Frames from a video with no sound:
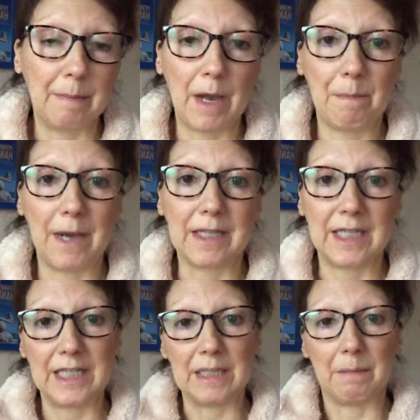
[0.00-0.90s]
about
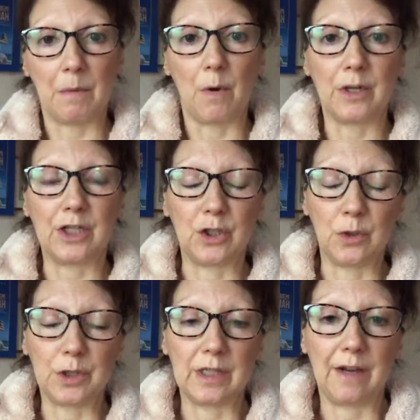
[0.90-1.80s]
magnesium and what it
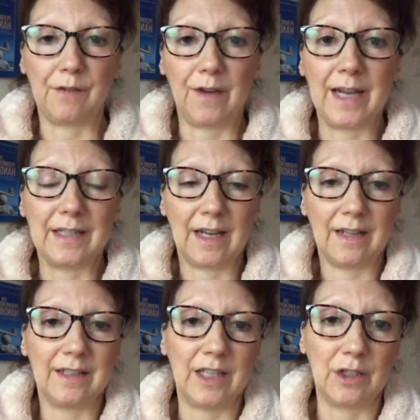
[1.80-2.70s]
does. And I find that,
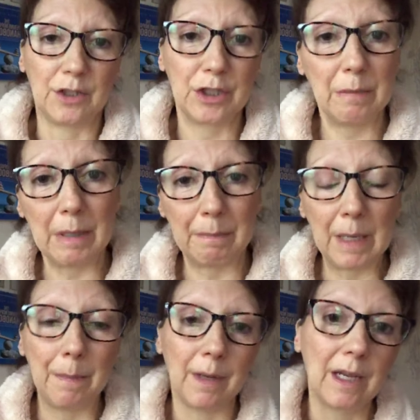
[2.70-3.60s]
you know, so many
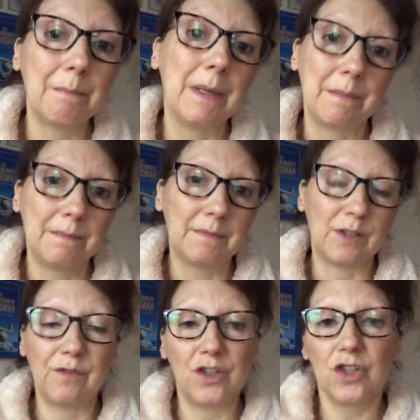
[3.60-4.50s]
people can be
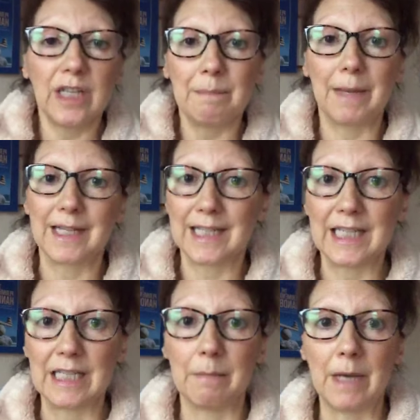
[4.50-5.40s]
deficient in
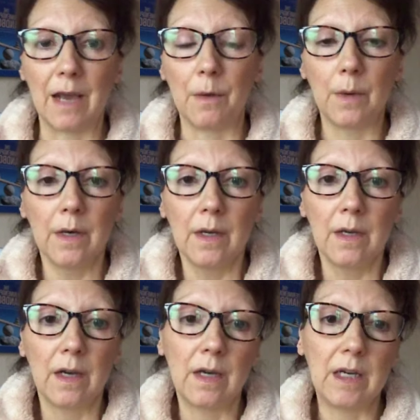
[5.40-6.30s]
magnesium now.
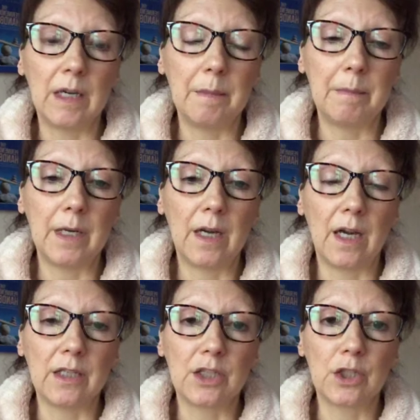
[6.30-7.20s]

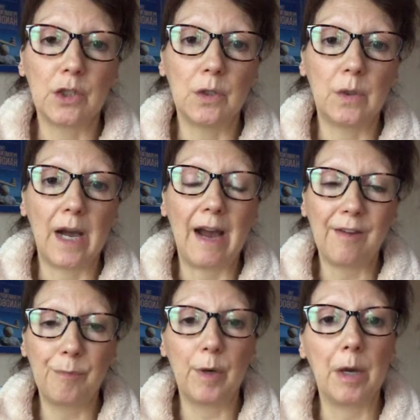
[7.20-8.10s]
And so
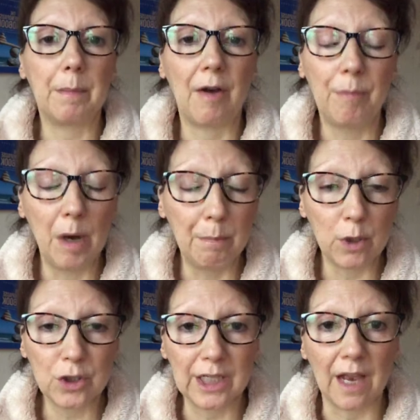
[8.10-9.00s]
I've put a
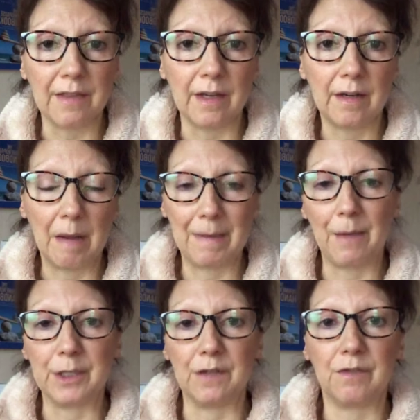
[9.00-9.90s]
book together
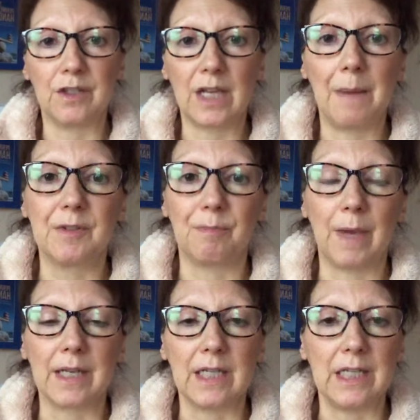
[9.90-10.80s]
about the different types of
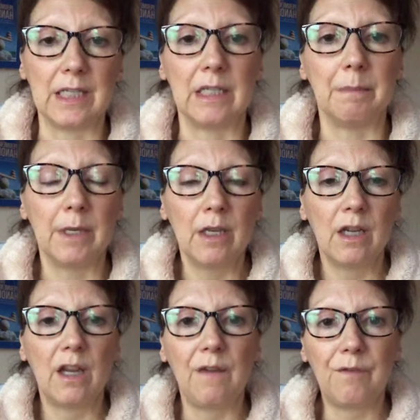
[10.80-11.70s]
magnesium.
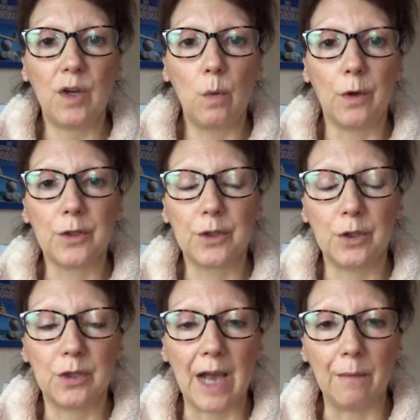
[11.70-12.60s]
If you want
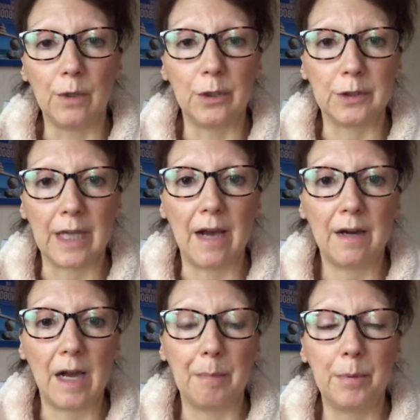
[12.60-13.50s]
to download that,
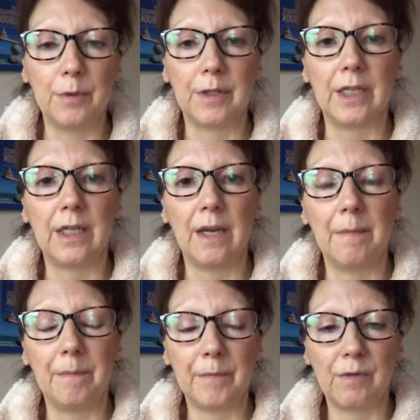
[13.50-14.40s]
I'll put the
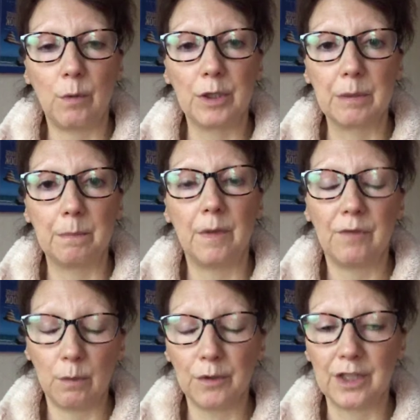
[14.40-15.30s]
if you
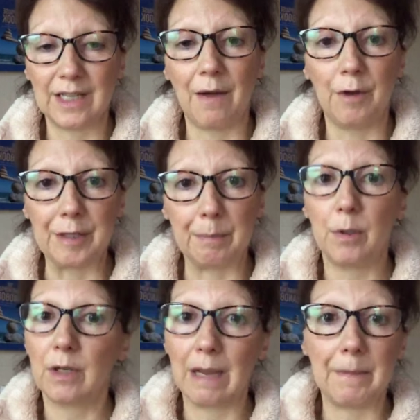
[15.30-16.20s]
want to download the
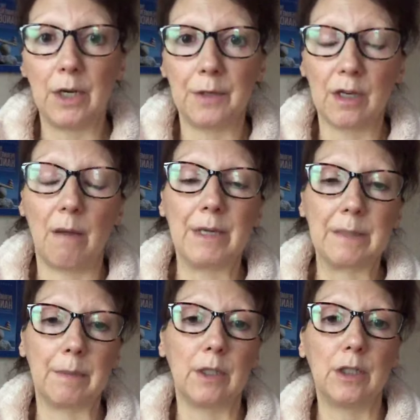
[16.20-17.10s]
book, let me know in the comments
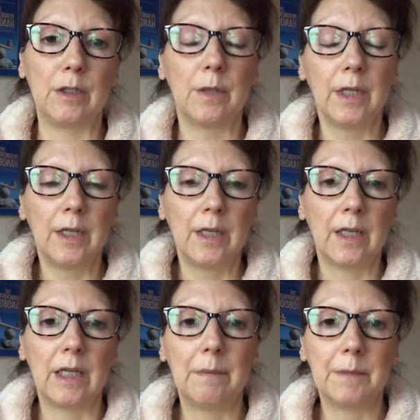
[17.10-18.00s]
below.
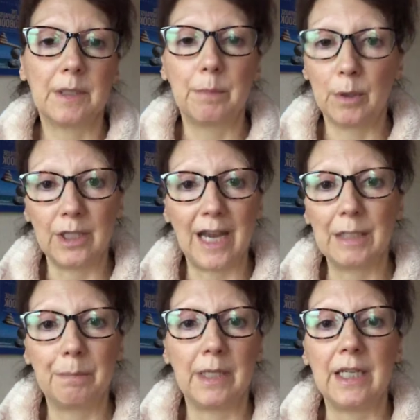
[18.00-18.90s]
Put
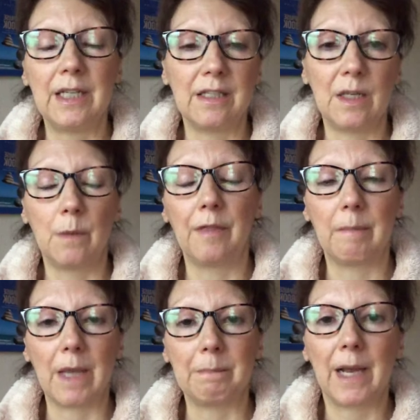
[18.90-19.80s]
yes please that you want the
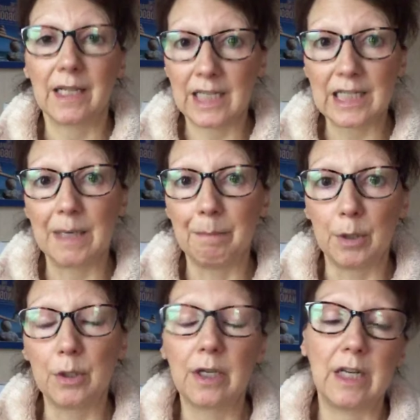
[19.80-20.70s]
magnesium
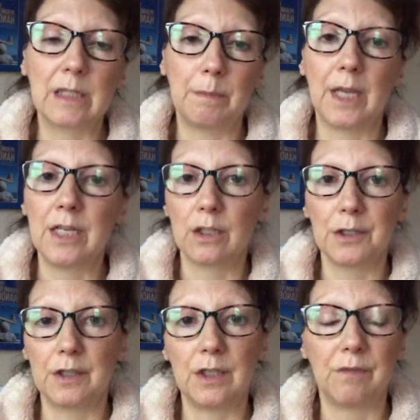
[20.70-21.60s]
book, and explains
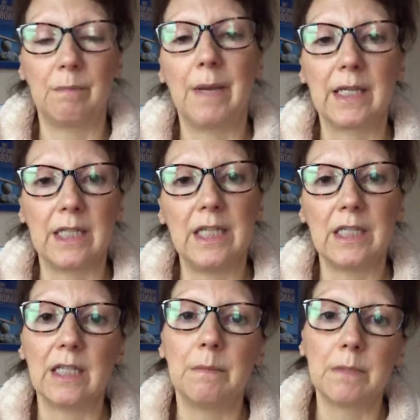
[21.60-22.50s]
lots of the different
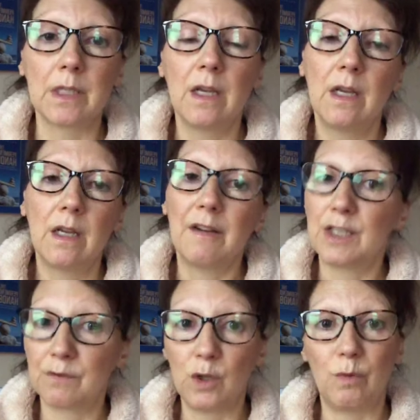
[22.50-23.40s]
magnesiums, and there's
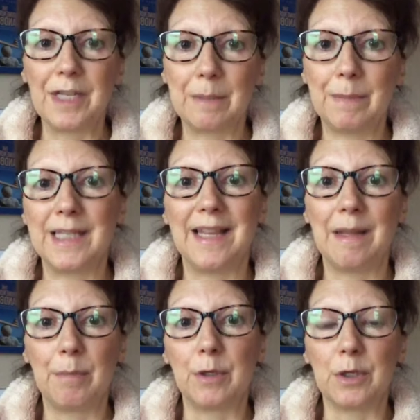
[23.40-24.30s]
a few recipes in the
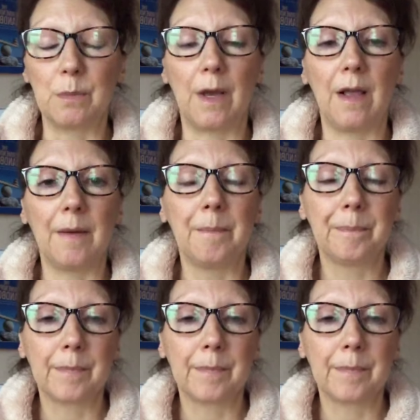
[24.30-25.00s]
book as well.